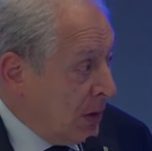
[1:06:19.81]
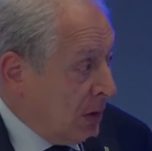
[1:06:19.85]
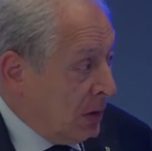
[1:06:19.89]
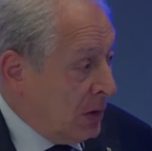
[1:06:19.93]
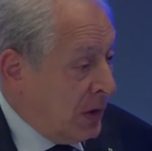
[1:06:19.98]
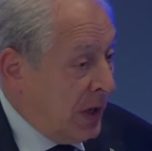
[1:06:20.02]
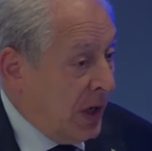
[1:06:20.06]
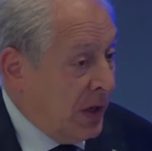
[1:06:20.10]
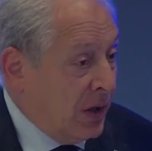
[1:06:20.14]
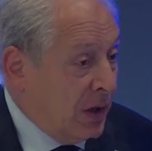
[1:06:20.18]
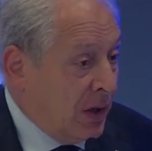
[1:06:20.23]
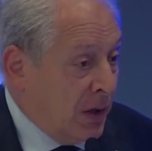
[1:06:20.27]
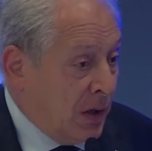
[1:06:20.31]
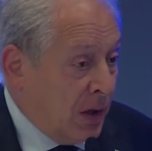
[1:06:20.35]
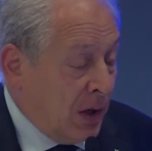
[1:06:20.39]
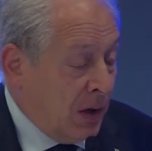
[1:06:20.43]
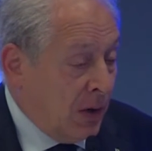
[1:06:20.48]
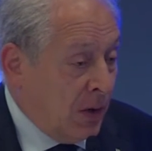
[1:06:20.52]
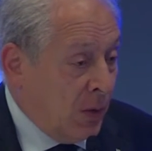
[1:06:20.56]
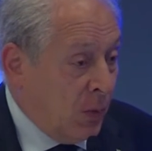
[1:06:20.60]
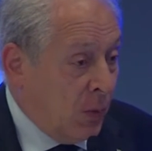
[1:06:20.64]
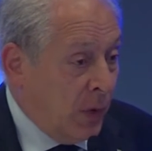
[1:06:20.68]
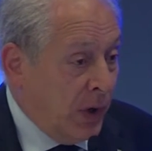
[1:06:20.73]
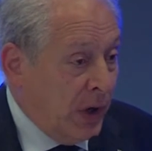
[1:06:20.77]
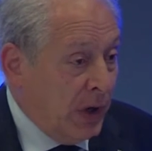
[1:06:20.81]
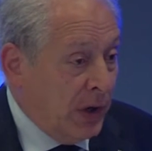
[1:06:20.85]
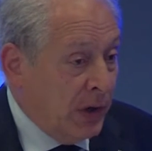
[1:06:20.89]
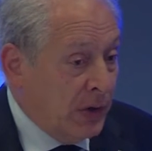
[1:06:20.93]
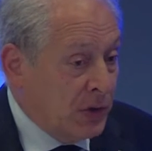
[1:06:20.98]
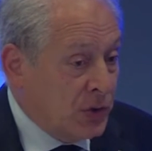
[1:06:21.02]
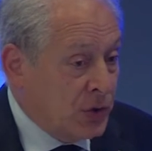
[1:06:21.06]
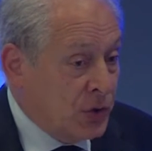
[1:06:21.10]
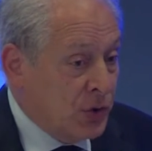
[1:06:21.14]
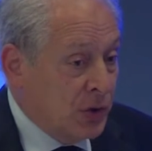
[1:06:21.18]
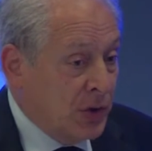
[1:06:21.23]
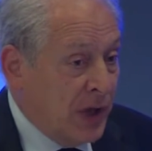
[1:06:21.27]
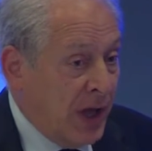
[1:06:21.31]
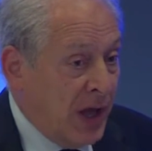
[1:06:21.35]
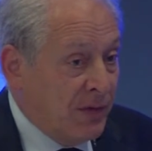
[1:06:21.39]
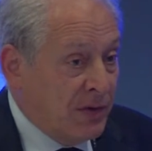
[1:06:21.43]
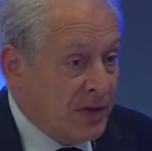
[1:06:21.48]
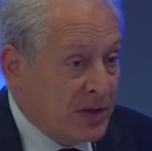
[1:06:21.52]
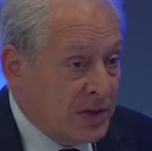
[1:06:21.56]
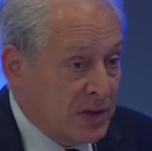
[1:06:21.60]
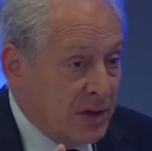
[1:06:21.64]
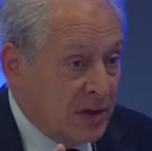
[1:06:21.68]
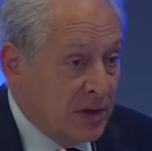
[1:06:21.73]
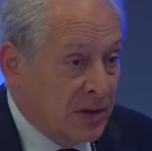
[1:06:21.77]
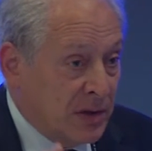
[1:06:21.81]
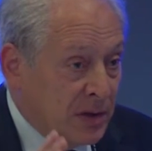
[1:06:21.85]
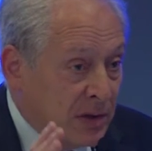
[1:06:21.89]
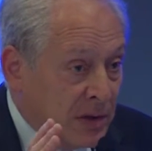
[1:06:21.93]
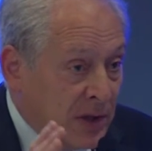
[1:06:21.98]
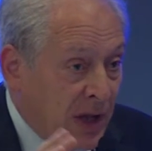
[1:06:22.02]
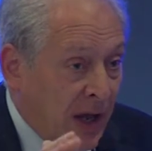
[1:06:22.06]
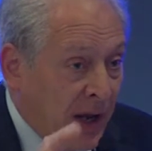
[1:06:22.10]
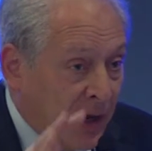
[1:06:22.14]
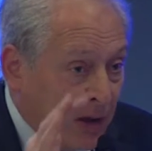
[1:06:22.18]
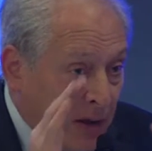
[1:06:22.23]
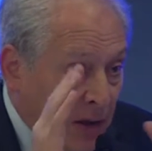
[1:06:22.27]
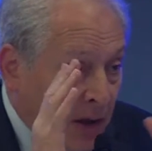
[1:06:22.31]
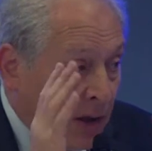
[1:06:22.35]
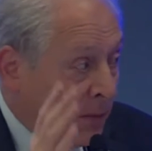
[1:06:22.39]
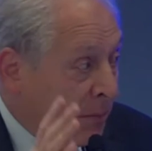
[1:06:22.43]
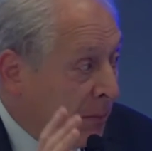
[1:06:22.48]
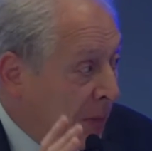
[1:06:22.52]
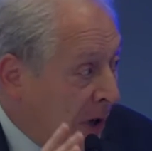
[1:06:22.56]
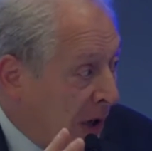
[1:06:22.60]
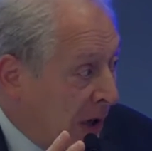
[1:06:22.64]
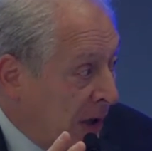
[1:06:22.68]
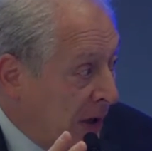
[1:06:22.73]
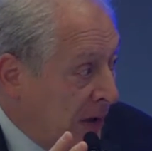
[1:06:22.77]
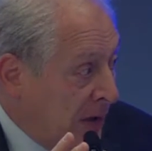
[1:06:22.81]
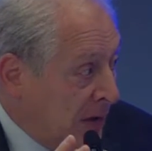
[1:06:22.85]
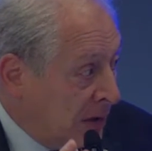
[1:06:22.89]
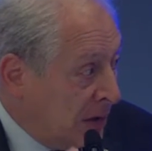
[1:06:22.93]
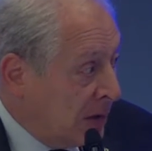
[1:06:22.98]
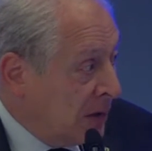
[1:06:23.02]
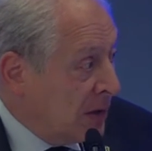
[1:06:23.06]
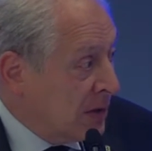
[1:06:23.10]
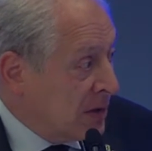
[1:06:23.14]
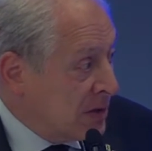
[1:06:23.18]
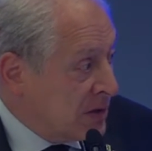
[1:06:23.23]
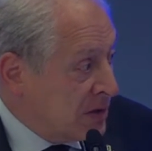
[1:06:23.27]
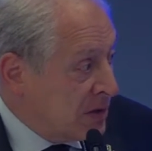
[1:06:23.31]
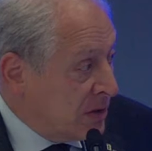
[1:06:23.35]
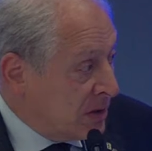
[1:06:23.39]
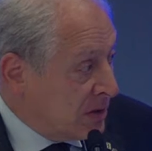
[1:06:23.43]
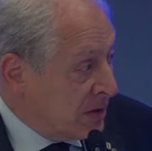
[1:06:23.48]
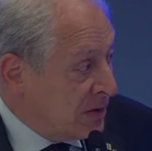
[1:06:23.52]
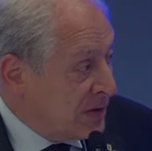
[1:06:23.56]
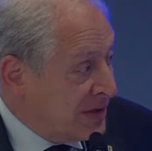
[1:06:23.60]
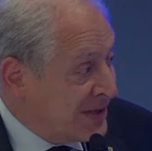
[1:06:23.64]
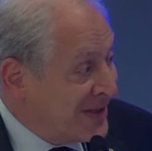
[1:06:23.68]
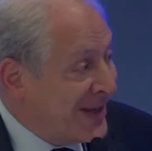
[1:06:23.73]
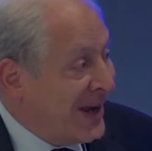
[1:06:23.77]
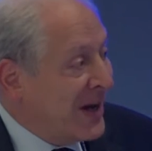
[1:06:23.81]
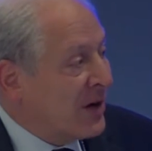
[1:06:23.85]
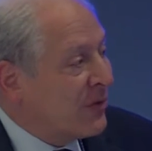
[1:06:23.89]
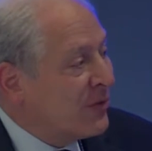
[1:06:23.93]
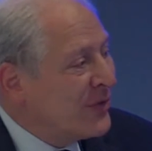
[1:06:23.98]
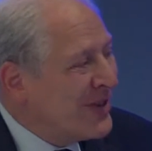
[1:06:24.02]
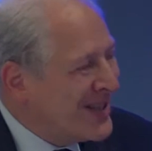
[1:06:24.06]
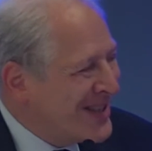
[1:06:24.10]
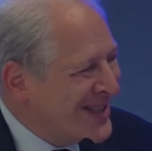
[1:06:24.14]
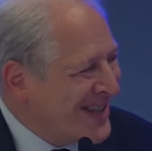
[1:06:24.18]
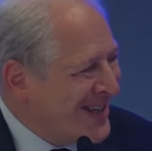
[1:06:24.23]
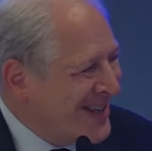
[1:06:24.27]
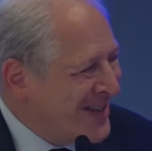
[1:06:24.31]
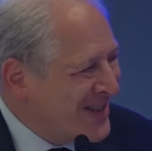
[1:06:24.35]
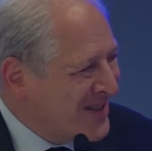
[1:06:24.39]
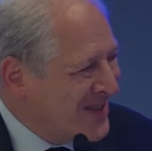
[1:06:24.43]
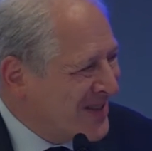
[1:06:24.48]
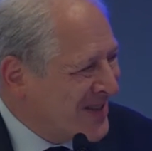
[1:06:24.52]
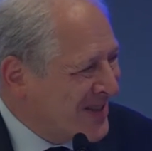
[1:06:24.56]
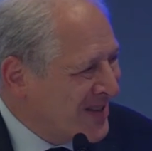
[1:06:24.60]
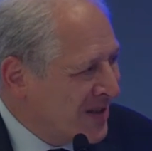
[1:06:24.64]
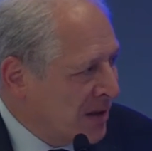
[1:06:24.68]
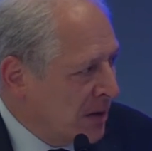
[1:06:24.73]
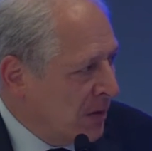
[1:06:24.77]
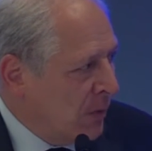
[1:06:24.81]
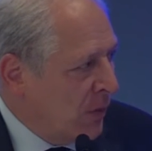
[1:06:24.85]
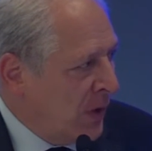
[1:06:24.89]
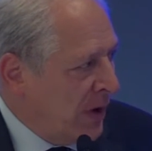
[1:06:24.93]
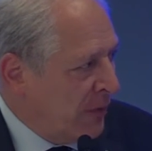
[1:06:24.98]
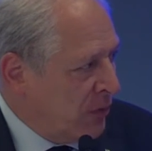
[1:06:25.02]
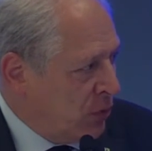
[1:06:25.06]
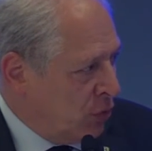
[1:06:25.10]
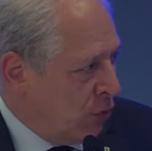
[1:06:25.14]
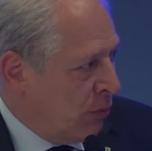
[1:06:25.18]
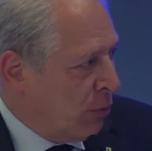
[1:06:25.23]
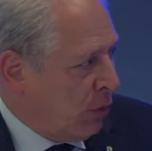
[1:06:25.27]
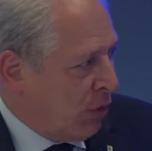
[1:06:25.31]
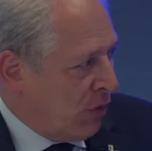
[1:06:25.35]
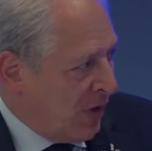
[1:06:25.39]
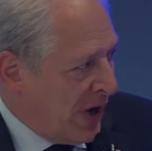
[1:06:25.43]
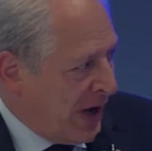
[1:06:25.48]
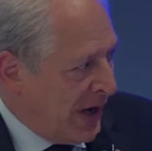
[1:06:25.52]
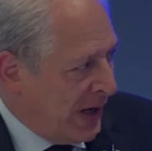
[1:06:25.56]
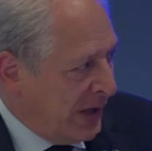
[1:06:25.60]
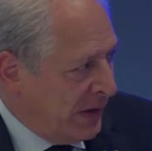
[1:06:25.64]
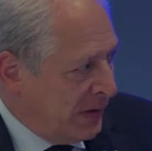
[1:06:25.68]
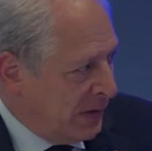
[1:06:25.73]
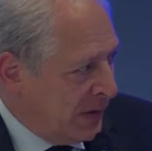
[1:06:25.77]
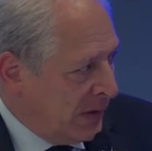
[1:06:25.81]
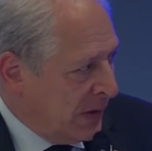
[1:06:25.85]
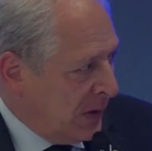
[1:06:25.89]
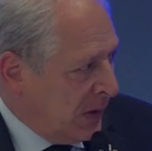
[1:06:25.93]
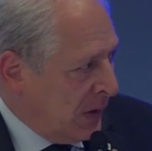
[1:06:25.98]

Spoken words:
then we should have a certain idea in mind, certain services we have to provide,